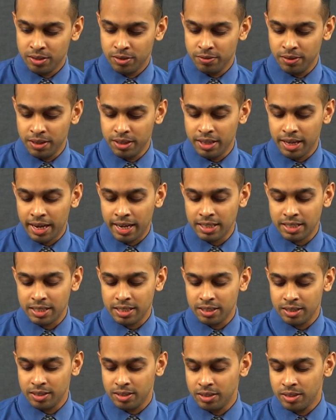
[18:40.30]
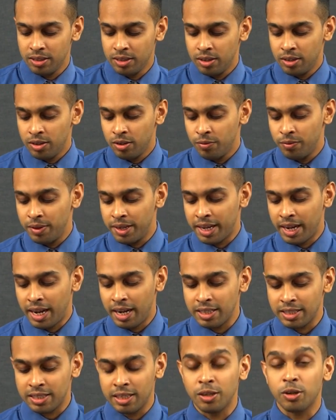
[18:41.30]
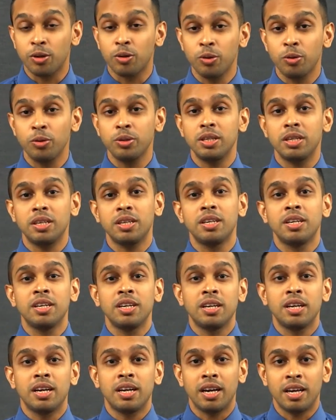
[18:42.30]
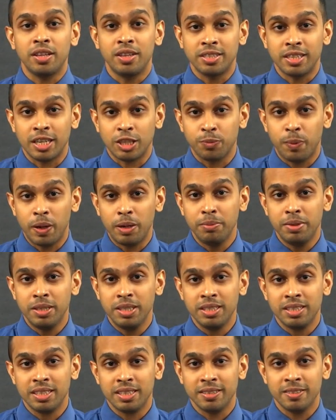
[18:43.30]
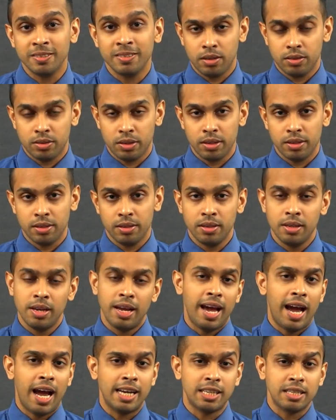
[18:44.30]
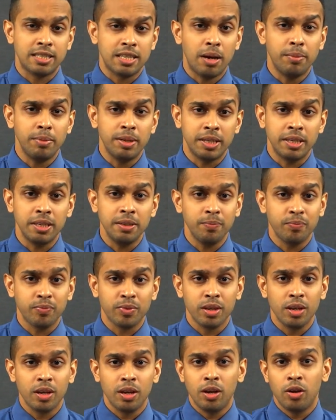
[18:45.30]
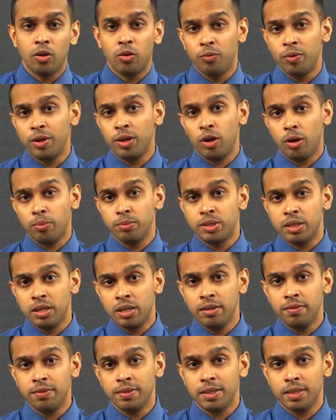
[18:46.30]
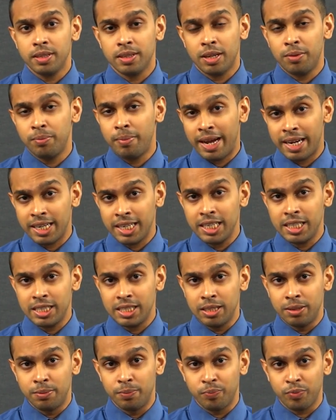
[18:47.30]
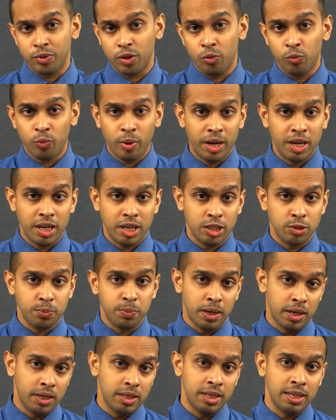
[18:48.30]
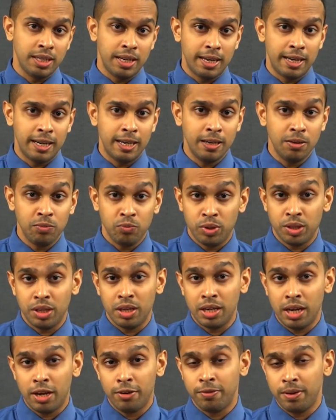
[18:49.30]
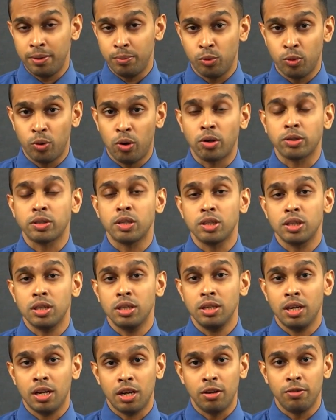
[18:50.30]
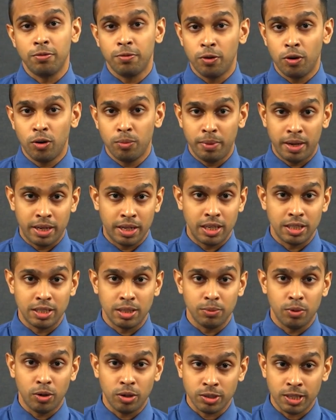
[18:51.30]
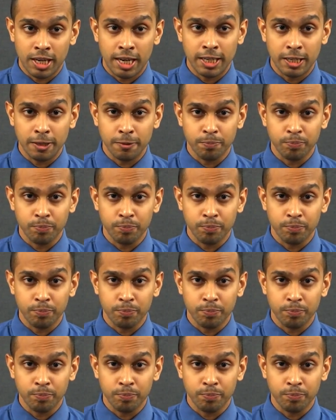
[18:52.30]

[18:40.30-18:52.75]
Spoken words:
With that, we can conclude this experiment. As a summary, we observed that magnesium, when it is burned in air with enough and more oxygen, it will form magnesium oxide